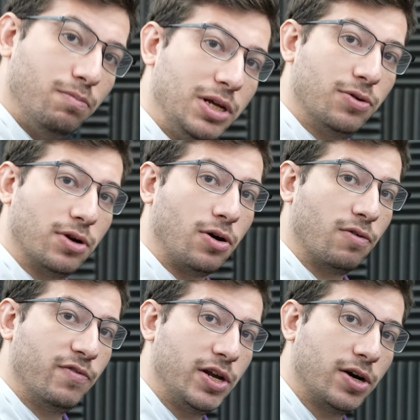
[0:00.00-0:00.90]
be doing a
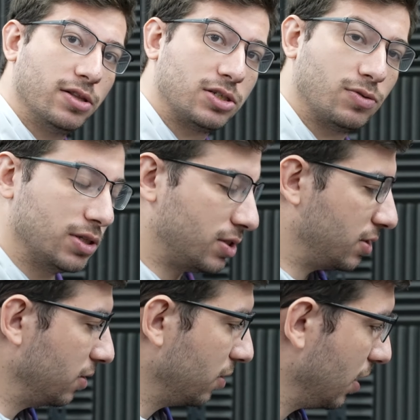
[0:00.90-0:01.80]
whole video on this one
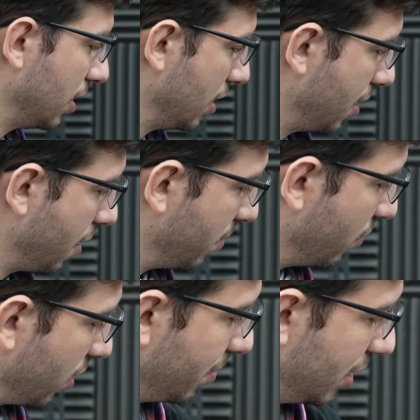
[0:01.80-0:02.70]
soon, but
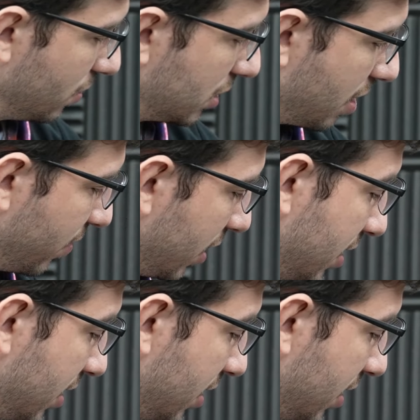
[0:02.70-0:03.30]
we're going to be doing stuff like